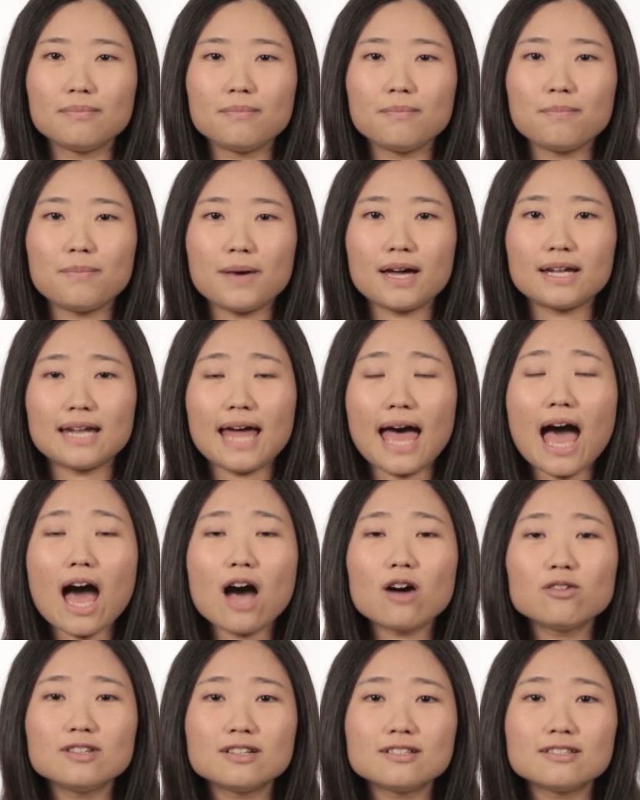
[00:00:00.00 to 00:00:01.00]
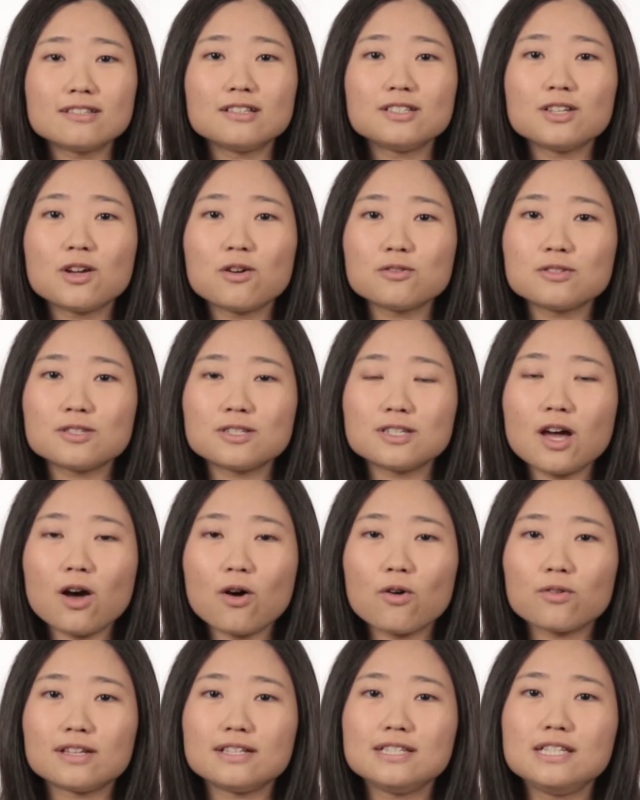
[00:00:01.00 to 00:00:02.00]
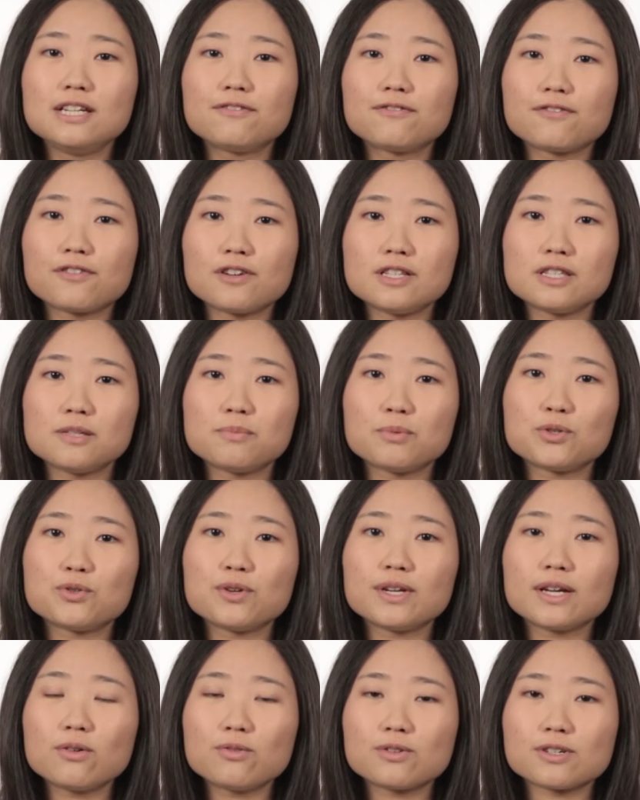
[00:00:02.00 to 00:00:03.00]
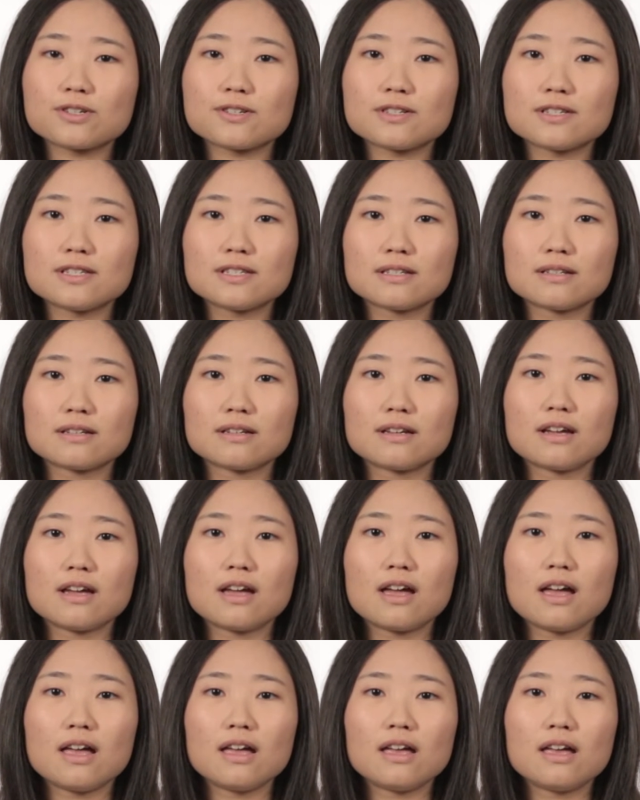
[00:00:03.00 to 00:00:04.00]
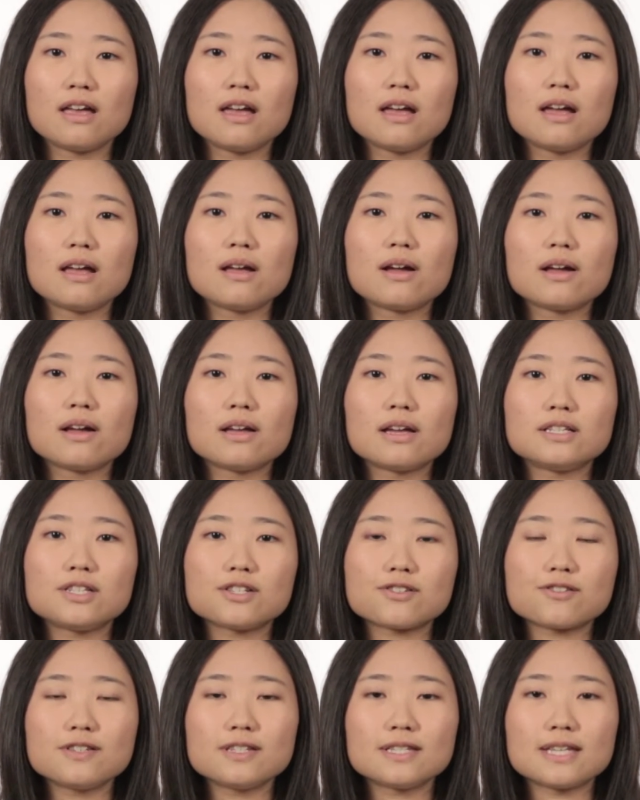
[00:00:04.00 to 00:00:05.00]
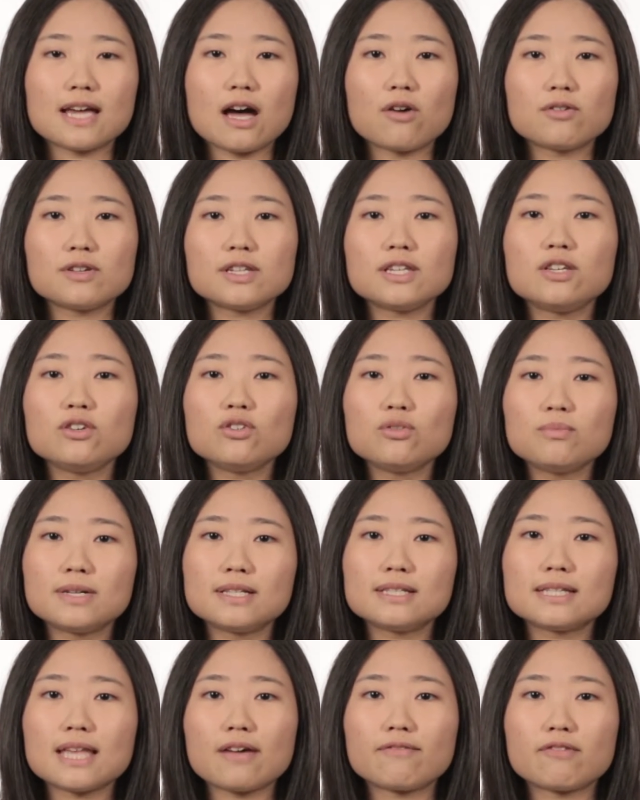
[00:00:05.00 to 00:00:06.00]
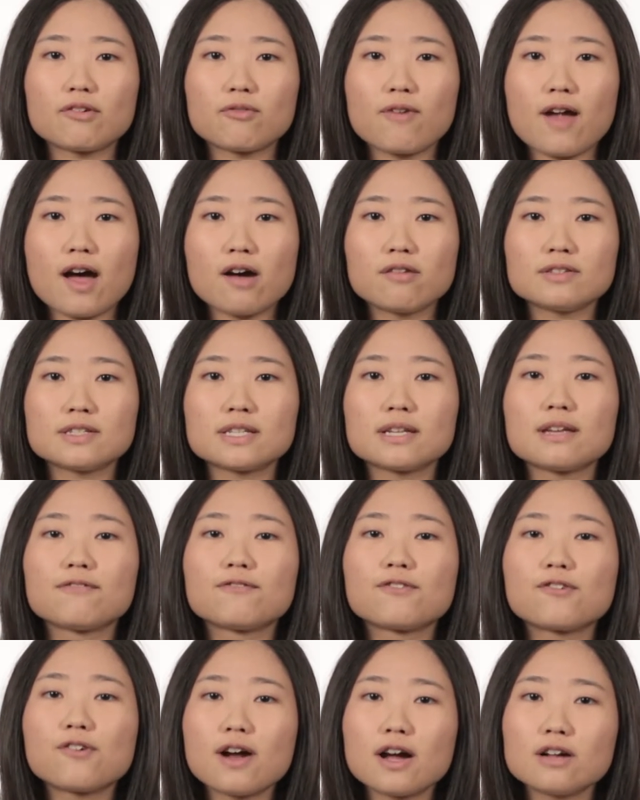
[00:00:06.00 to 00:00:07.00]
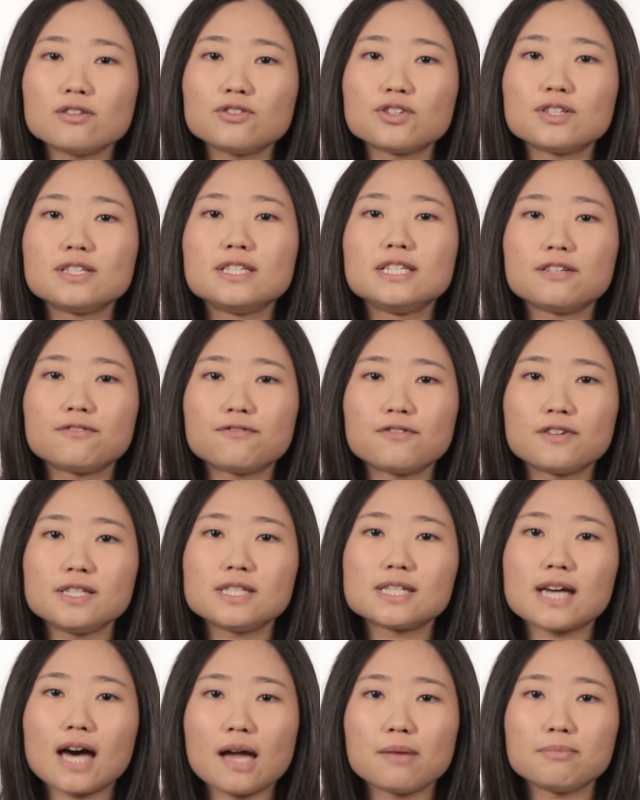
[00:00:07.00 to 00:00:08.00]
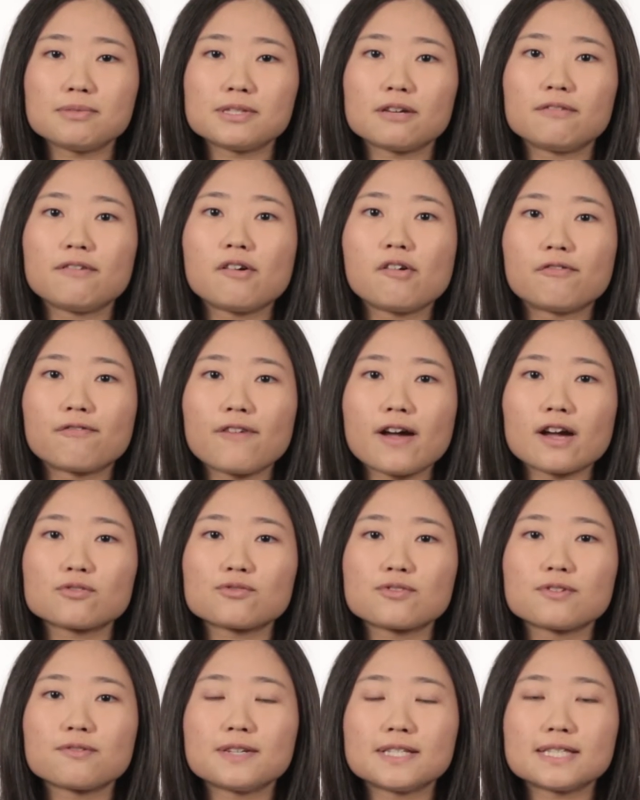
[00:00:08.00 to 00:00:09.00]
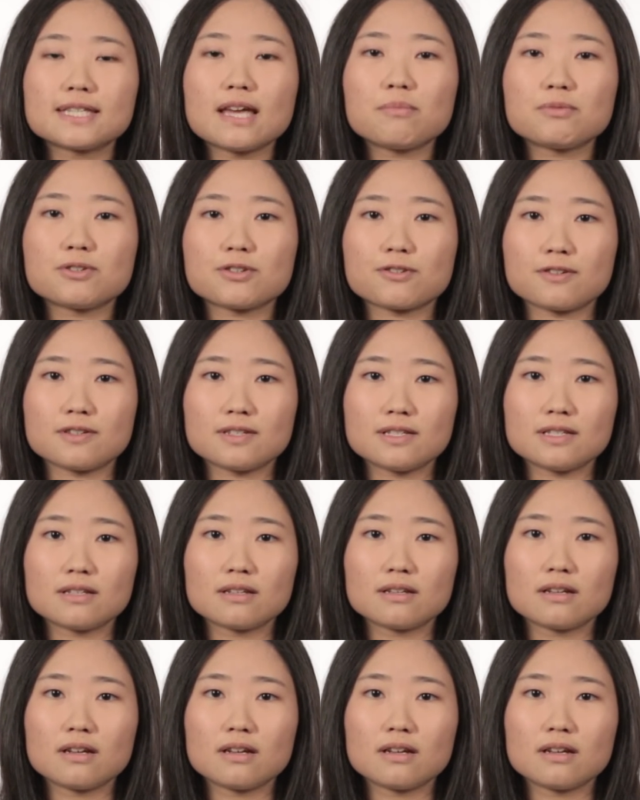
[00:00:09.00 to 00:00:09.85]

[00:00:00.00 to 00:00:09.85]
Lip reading: But how does the nose know the difference between odors? It turns out humans have around 400 different types of olfactory receptors.